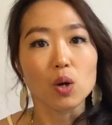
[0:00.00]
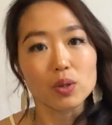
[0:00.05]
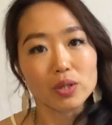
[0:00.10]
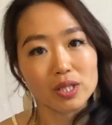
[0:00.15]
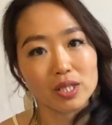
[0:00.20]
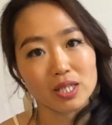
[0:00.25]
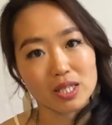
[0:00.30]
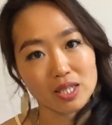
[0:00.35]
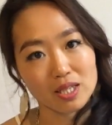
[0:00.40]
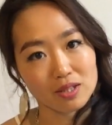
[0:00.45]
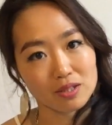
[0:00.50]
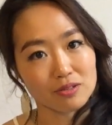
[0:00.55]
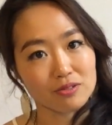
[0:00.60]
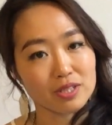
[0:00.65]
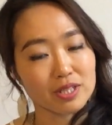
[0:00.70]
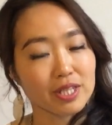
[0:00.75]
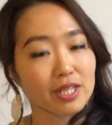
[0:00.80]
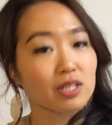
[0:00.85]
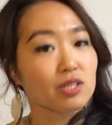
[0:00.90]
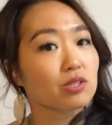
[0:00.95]
only in the
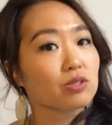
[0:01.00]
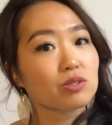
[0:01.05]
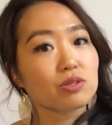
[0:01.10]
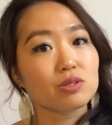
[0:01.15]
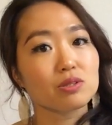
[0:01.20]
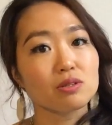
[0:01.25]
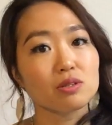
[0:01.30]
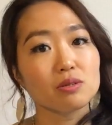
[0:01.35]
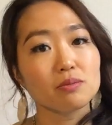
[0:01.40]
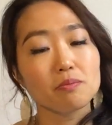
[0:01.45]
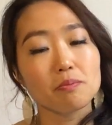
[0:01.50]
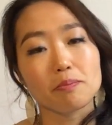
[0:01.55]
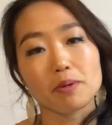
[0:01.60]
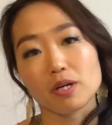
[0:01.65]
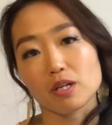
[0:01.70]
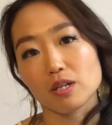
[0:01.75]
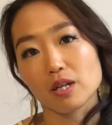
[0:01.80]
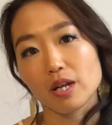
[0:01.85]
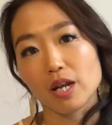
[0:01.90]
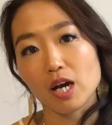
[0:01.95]
relationship,
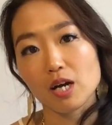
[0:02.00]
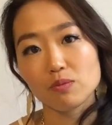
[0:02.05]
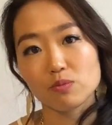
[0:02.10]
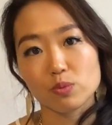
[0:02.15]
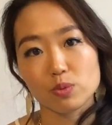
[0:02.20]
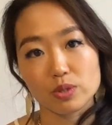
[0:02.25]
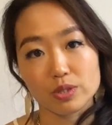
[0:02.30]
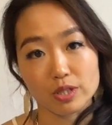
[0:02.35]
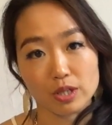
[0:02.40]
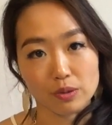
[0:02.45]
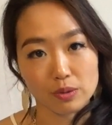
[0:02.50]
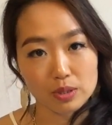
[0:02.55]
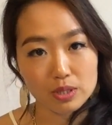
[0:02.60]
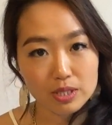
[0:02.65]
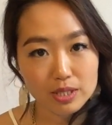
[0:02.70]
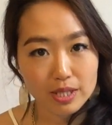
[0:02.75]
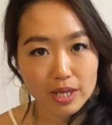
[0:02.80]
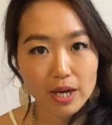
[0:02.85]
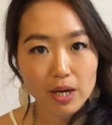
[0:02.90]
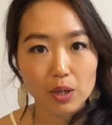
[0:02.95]
but love with
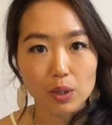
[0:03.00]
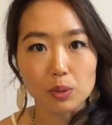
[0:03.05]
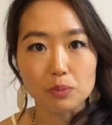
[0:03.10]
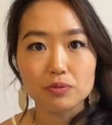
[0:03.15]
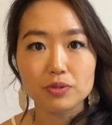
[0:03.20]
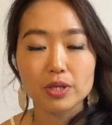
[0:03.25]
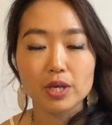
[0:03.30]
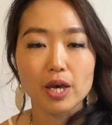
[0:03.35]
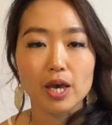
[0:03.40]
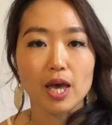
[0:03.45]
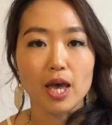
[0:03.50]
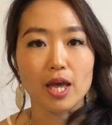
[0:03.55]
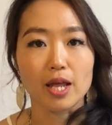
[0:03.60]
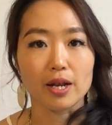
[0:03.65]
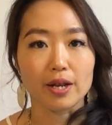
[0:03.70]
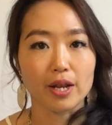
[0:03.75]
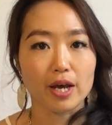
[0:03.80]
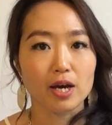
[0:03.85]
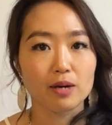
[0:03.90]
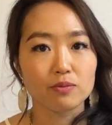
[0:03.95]
ourselves
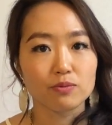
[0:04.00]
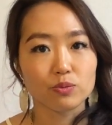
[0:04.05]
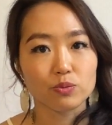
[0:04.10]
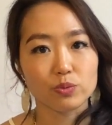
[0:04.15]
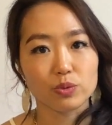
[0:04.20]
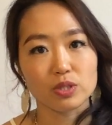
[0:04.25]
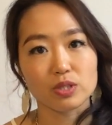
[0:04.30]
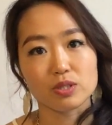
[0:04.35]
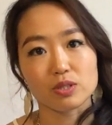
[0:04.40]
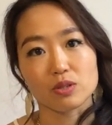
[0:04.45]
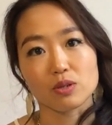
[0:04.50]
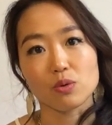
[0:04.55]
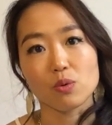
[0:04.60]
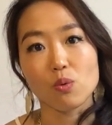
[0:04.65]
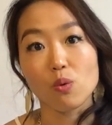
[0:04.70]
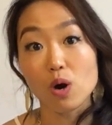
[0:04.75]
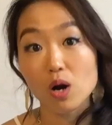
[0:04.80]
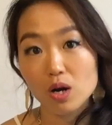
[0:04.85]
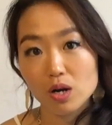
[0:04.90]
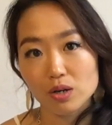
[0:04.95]
and love with the
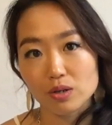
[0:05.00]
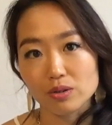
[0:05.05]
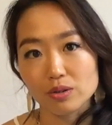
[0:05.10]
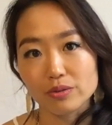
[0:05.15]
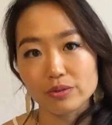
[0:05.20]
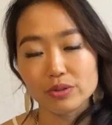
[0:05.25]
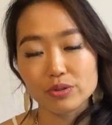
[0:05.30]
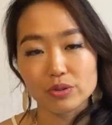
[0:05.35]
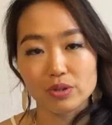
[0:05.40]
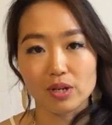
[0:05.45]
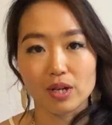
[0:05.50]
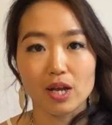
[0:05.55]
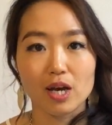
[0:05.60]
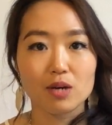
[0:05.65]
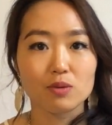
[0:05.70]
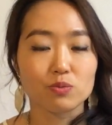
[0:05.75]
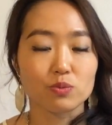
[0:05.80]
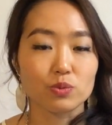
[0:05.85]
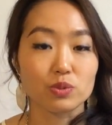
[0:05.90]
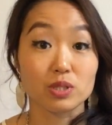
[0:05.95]
world,
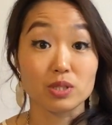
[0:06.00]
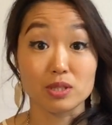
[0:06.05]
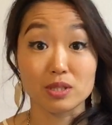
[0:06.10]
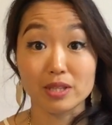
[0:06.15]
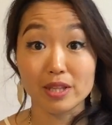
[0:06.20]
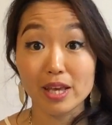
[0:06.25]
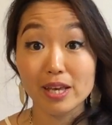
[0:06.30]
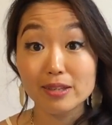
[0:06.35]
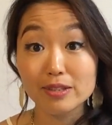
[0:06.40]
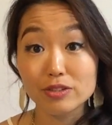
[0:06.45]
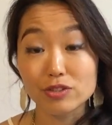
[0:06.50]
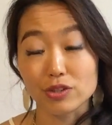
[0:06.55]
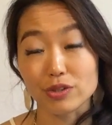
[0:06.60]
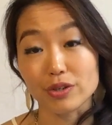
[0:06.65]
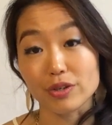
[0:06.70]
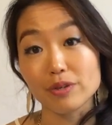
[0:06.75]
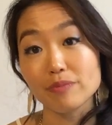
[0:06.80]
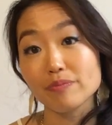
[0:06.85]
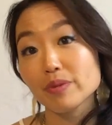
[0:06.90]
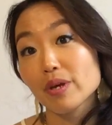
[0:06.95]
love with
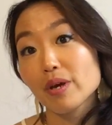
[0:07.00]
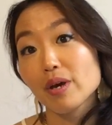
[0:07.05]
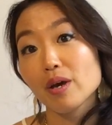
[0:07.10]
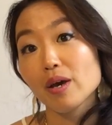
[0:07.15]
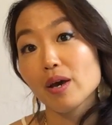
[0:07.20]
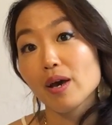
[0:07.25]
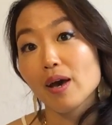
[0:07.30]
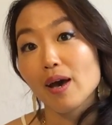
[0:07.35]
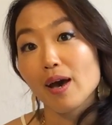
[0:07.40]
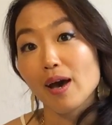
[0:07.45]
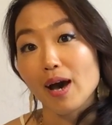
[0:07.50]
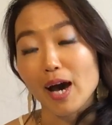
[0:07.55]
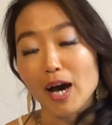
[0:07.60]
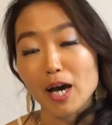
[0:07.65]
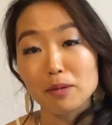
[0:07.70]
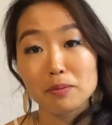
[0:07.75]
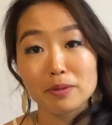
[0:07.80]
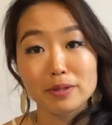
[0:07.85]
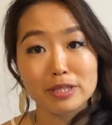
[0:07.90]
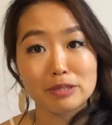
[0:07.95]
nature.
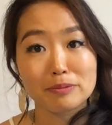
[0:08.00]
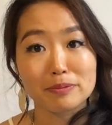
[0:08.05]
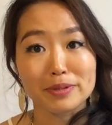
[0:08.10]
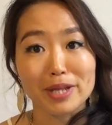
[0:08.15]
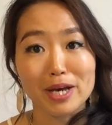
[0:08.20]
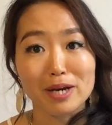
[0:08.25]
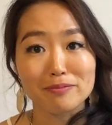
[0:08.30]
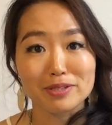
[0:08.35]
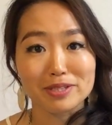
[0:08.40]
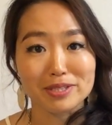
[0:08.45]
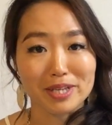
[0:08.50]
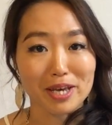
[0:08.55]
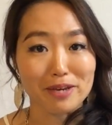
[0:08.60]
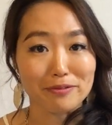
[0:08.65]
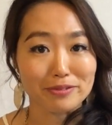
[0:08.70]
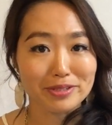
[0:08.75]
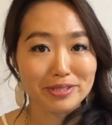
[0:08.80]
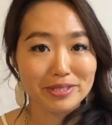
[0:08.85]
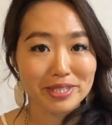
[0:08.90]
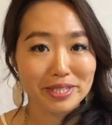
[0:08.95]
I believe love is
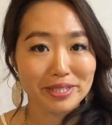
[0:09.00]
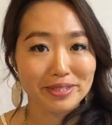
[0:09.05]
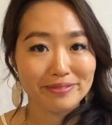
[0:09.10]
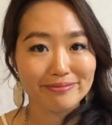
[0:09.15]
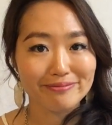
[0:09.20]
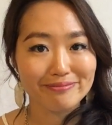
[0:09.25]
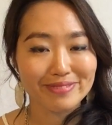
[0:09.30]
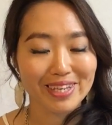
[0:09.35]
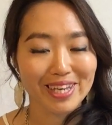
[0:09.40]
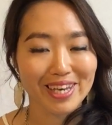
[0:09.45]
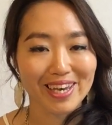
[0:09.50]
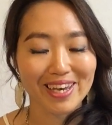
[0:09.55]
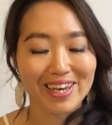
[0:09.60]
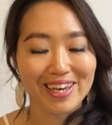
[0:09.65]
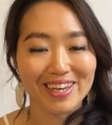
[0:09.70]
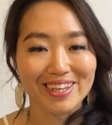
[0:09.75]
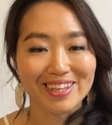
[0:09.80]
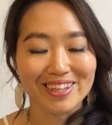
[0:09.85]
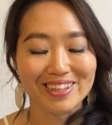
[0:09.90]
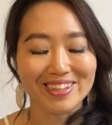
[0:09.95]
everything,
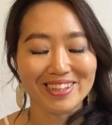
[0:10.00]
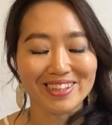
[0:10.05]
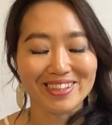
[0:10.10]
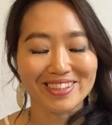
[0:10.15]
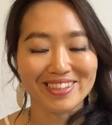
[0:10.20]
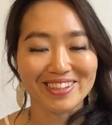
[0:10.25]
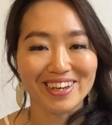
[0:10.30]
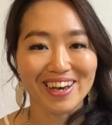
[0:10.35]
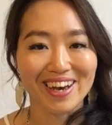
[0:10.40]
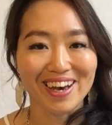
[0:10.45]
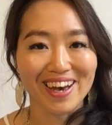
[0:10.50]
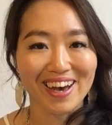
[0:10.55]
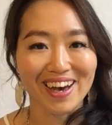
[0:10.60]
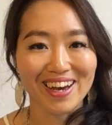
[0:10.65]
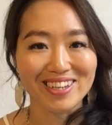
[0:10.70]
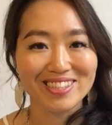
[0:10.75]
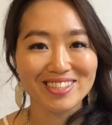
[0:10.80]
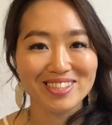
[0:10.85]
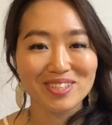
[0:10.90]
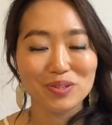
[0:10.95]
and
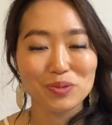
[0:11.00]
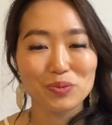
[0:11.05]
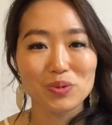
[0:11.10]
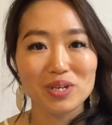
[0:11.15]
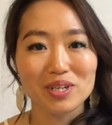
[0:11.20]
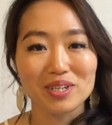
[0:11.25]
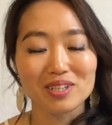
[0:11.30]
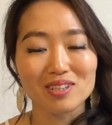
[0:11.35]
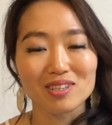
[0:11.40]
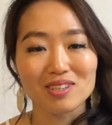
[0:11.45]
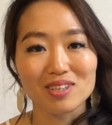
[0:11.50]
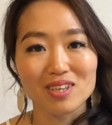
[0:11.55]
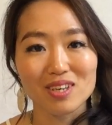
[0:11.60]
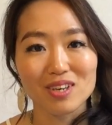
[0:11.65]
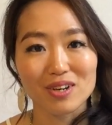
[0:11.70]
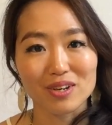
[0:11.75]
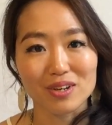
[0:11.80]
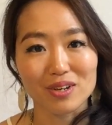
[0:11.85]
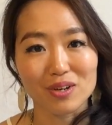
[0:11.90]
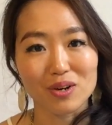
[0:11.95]
I think we are
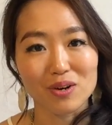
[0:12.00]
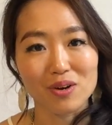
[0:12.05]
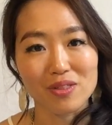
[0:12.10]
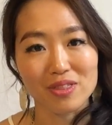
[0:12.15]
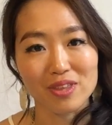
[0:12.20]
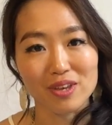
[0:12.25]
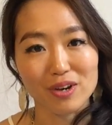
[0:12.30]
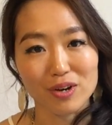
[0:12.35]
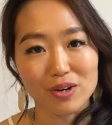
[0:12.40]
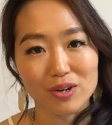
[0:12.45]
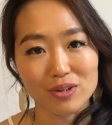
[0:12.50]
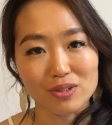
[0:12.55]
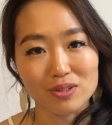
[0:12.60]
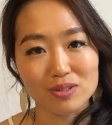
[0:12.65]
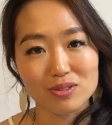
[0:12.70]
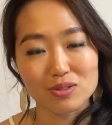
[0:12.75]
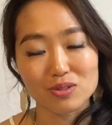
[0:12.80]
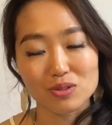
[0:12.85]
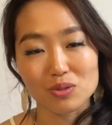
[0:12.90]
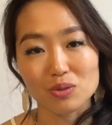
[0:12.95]
here on the
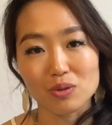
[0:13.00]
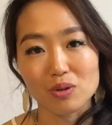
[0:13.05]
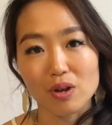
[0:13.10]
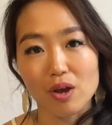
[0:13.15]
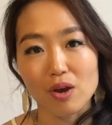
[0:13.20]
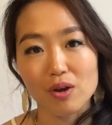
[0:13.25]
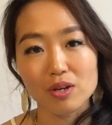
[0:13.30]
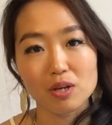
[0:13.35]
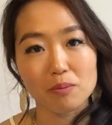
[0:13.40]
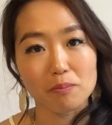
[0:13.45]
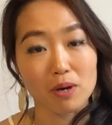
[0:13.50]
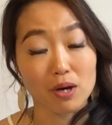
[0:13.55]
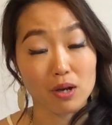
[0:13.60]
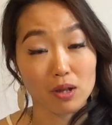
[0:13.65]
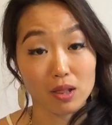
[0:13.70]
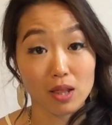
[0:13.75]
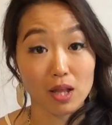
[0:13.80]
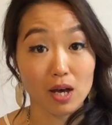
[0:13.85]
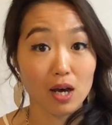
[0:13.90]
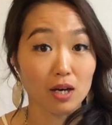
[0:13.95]
earth to learn
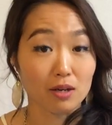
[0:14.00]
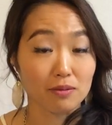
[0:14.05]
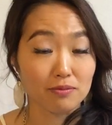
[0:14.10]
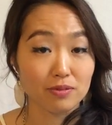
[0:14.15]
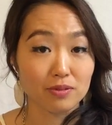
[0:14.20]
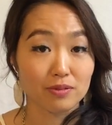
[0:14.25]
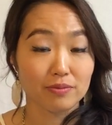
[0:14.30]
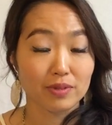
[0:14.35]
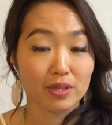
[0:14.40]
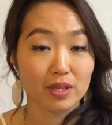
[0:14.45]
about love,